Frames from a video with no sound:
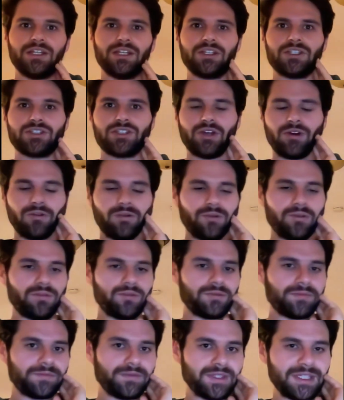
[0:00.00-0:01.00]
So
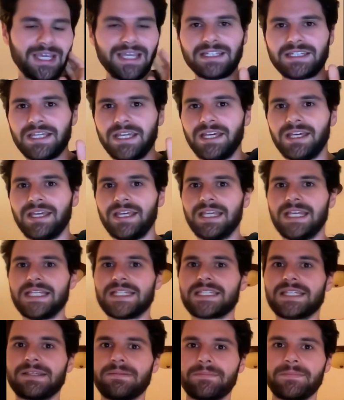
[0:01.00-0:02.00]
the idea
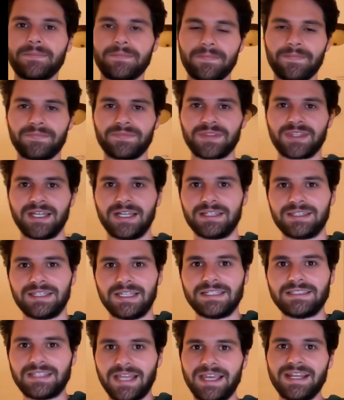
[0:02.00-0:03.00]
is that the
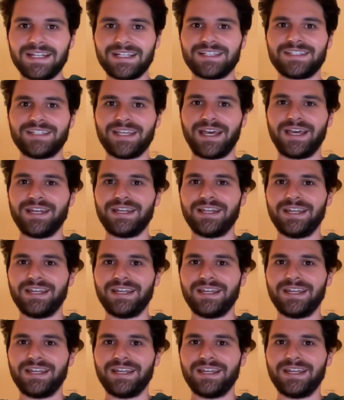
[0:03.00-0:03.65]
dataset